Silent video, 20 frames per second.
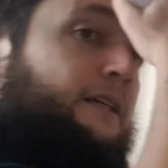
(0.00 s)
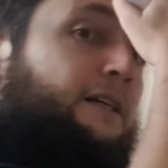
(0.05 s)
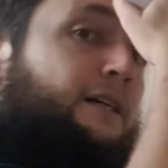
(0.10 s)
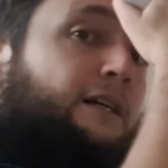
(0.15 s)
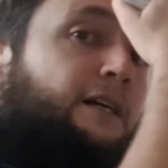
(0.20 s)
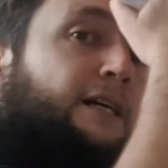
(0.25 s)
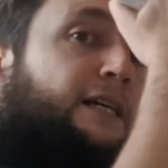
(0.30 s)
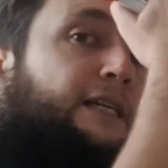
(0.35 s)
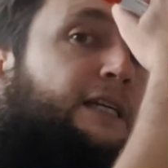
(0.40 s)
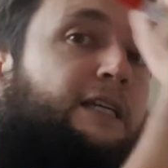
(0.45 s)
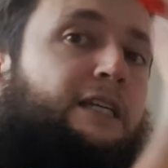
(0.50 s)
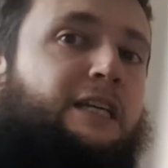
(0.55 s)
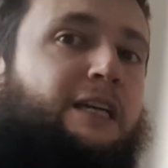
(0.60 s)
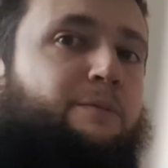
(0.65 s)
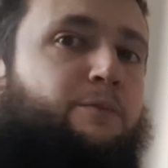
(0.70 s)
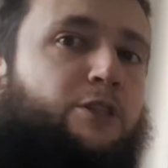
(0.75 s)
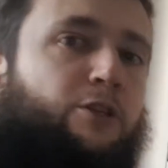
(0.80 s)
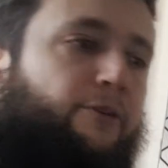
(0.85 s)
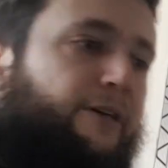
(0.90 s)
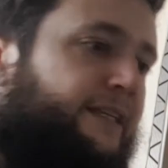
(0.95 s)
I can
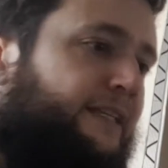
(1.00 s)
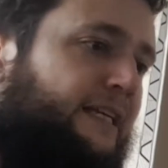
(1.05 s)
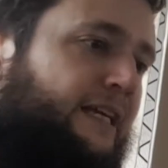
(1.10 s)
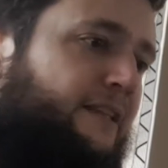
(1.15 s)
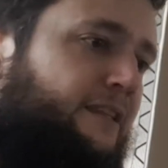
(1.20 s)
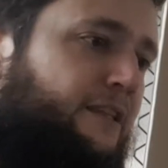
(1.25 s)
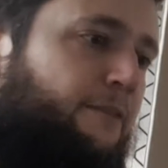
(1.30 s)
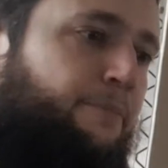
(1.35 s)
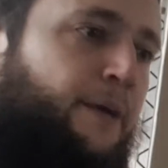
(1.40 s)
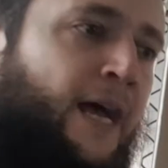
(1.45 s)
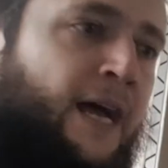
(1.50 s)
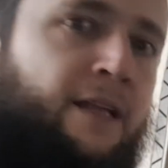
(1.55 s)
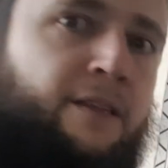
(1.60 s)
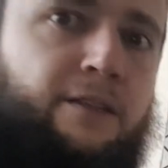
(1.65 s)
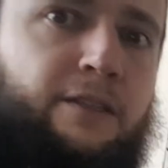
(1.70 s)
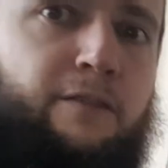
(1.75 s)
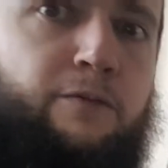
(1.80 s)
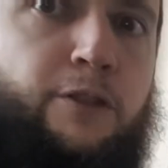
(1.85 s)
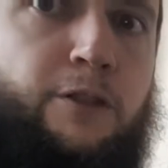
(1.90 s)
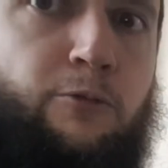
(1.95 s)
keep doing that in the
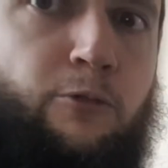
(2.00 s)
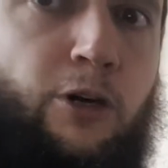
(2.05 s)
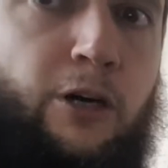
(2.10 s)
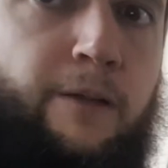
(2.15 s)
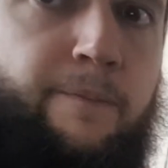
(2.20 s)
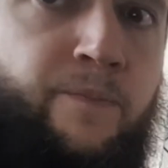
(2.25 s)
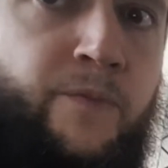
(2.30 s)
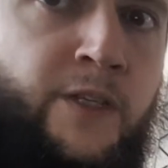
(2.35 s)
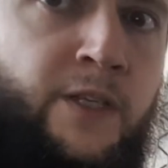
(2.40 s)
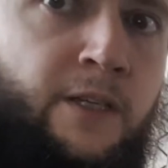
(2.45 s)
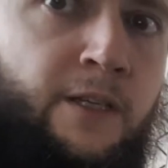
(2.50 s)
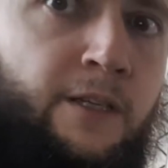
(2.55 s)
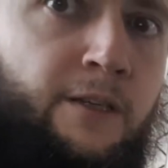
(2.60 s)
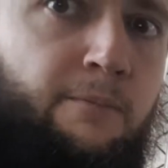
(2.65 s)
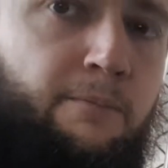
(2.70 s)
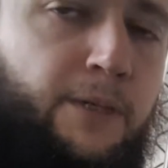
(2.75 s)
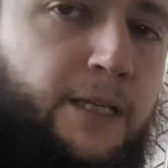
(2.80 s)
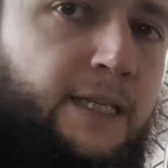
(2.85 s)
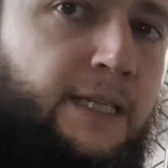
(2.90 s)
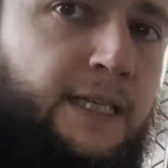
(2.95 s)
pattern if you want,
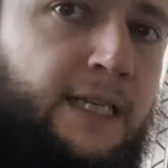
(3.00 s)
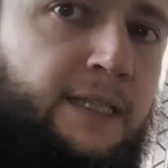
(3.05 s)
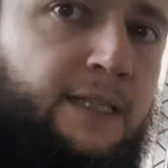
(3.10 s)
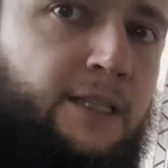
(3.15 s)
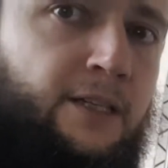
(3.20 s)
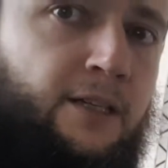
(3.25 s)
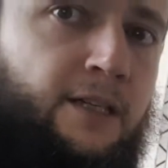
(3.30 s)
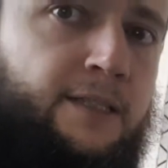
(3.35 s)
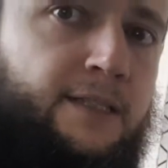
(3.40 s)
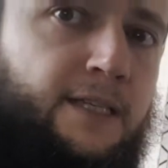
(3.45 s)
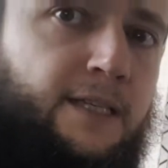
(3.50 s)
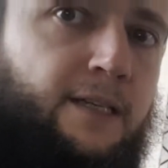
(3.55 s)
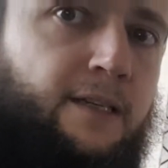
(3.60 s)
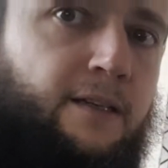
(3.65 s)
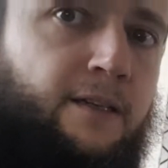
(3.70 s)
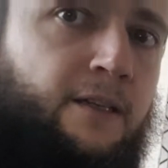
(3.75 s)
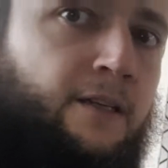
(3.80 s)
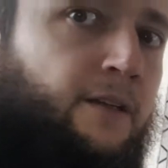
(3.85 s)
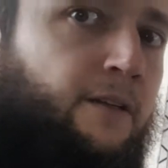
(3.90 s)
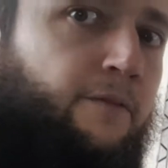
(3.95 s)
but you get the idea.